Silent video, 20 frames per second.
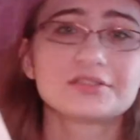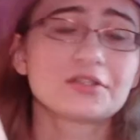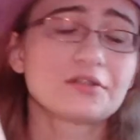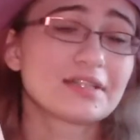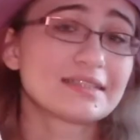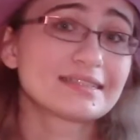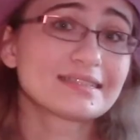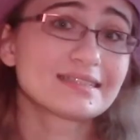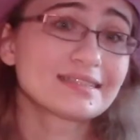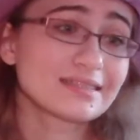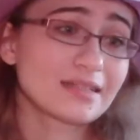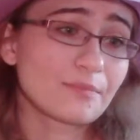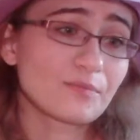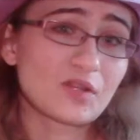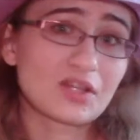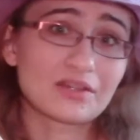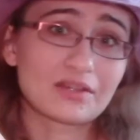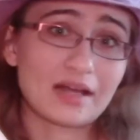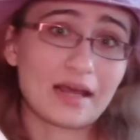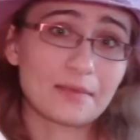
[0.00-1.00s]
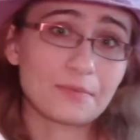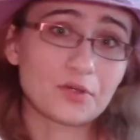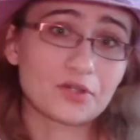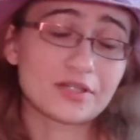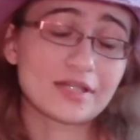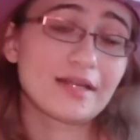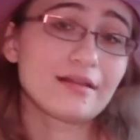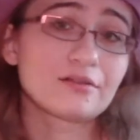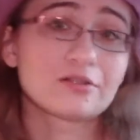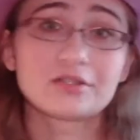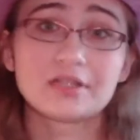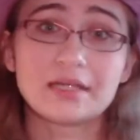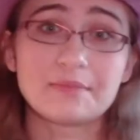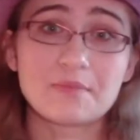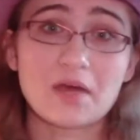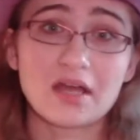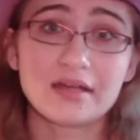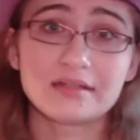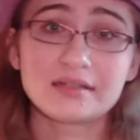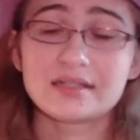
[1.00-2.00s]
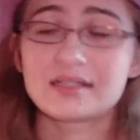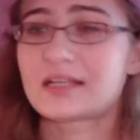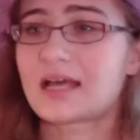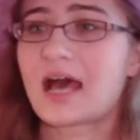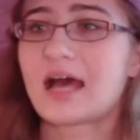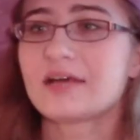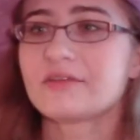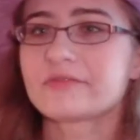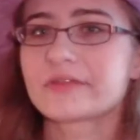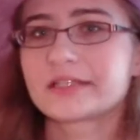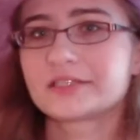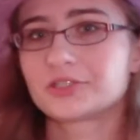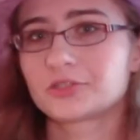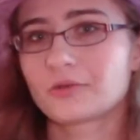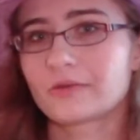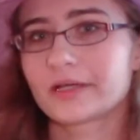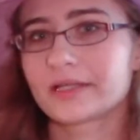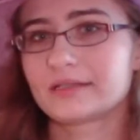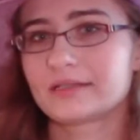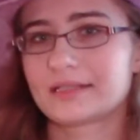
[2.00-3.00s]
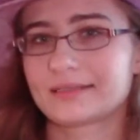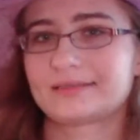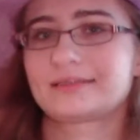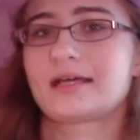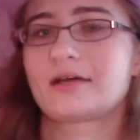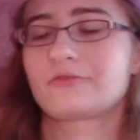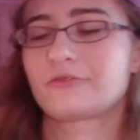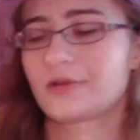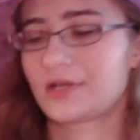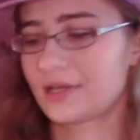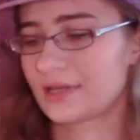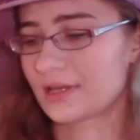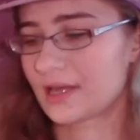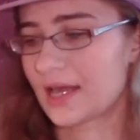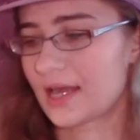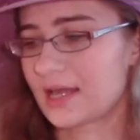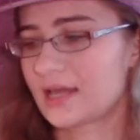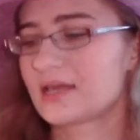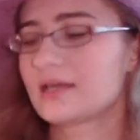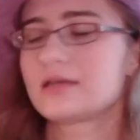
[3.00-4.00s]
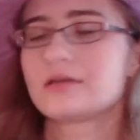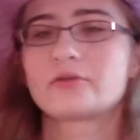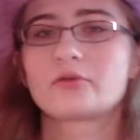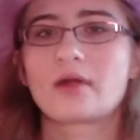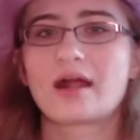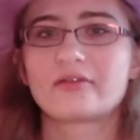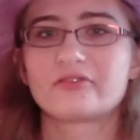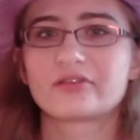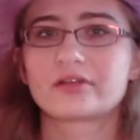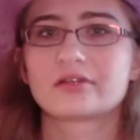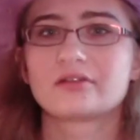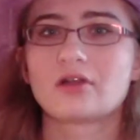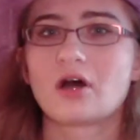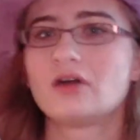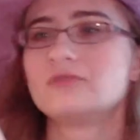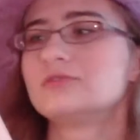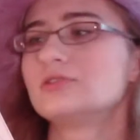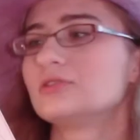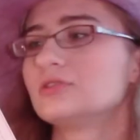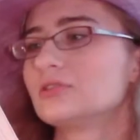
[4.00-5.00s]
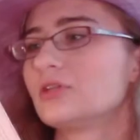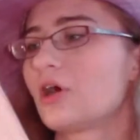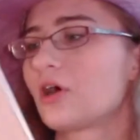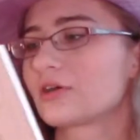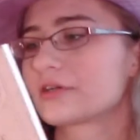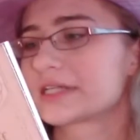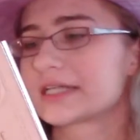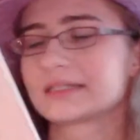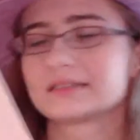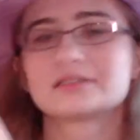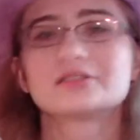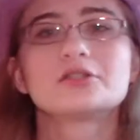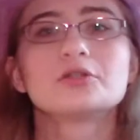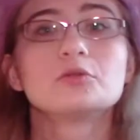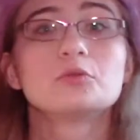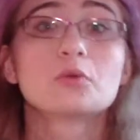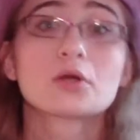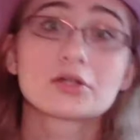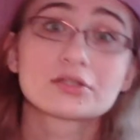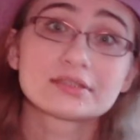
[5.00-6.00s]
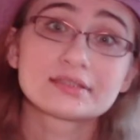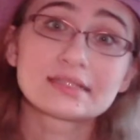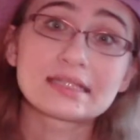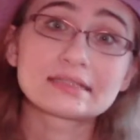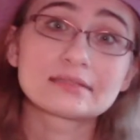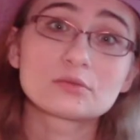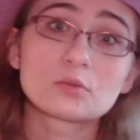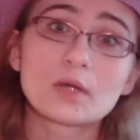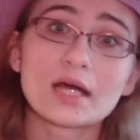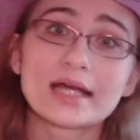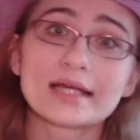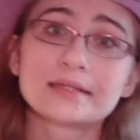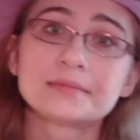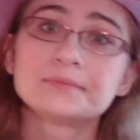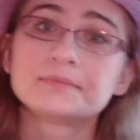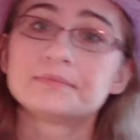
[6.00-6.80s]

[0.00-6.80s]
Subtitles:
So this isn't something that I particularly mind, and I've enjoyed discovering a graphic novel artist who works this way.